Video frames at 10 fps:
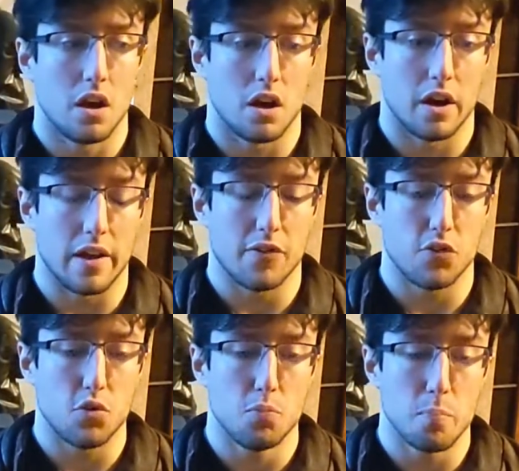
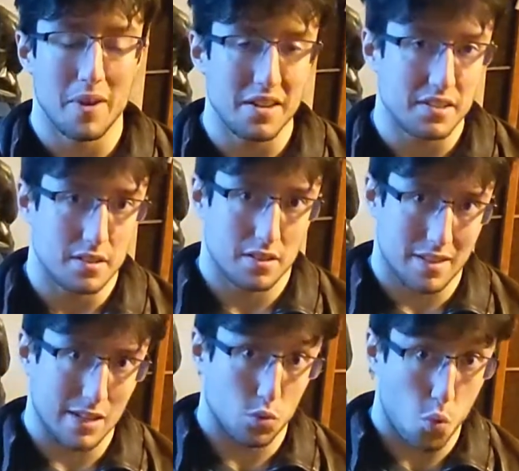If you miss
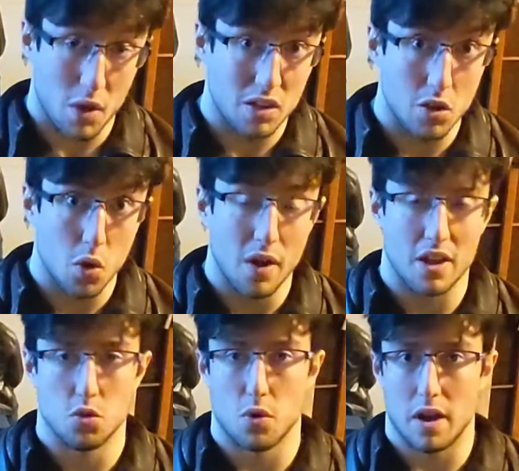that window
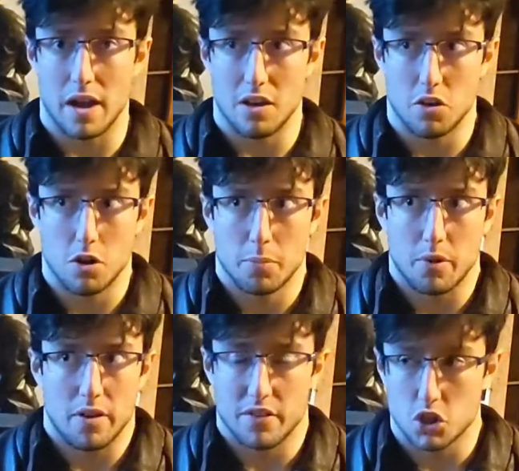and you end
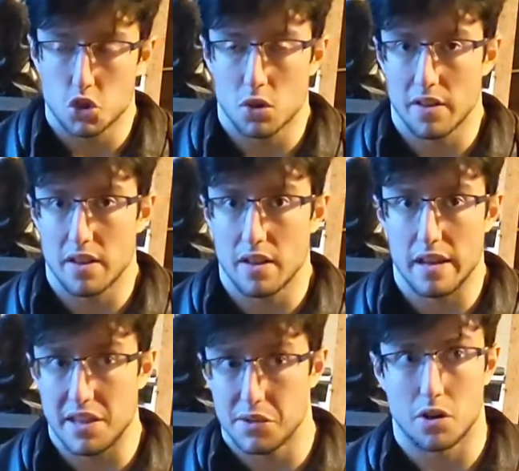up
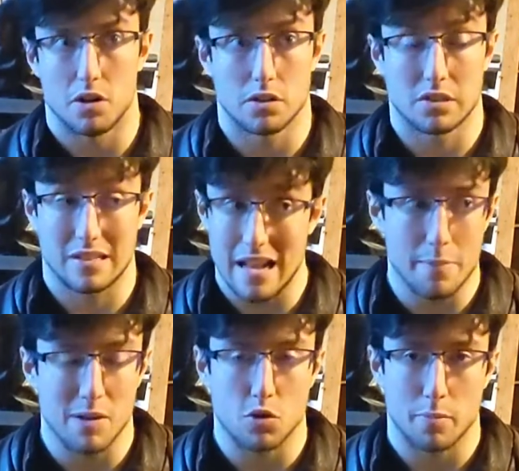eventually either
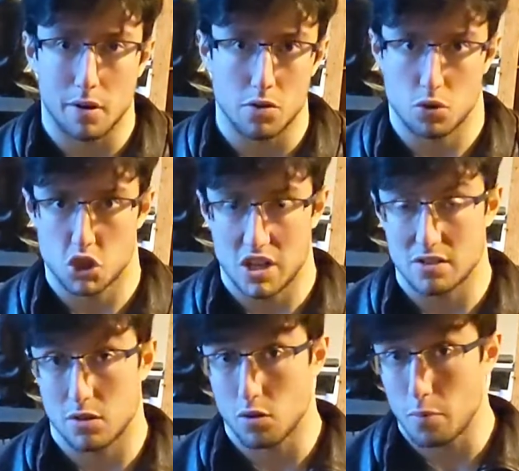slamming the bar on your
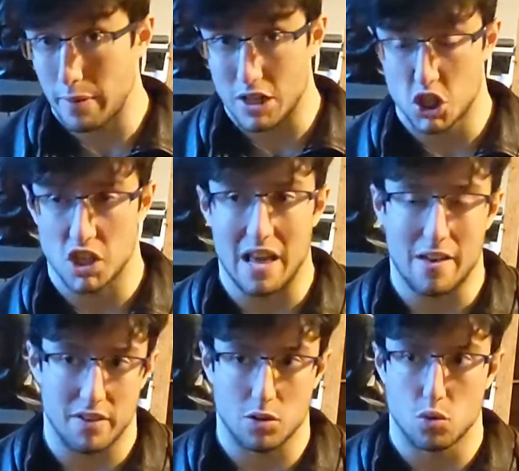chest on the bench and
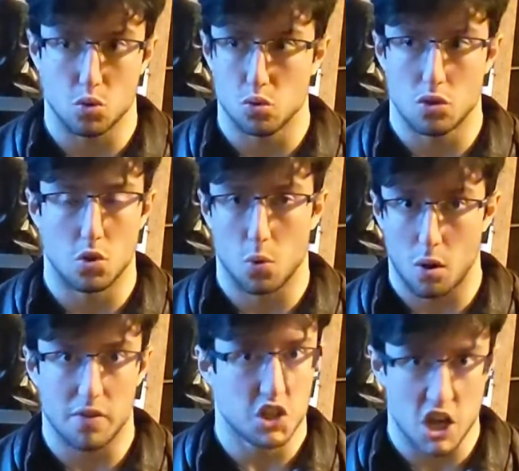having to do the
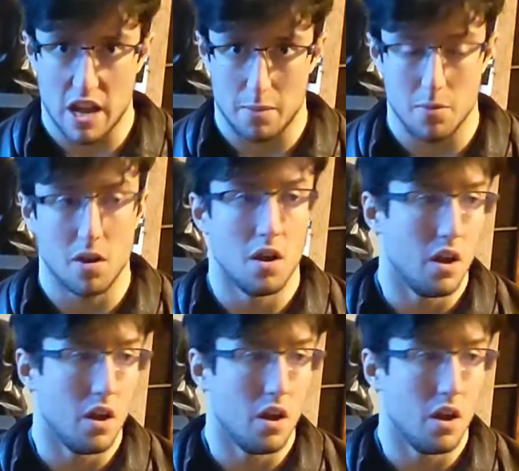roll of shame,